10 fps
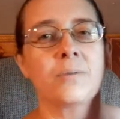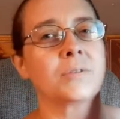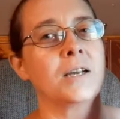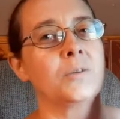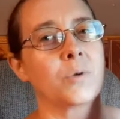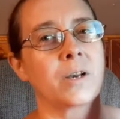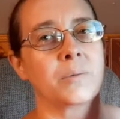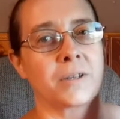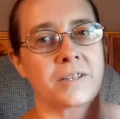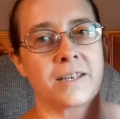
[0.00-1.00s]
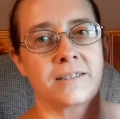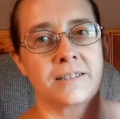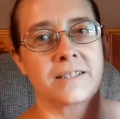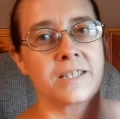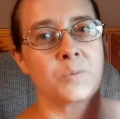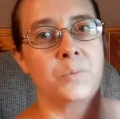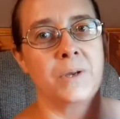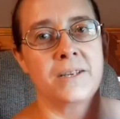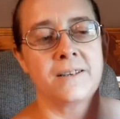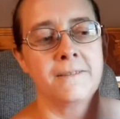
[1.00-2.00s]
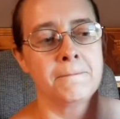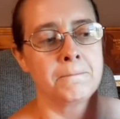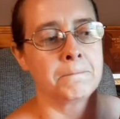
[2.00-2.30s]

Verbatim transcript: I was kind of worried about that since it's been,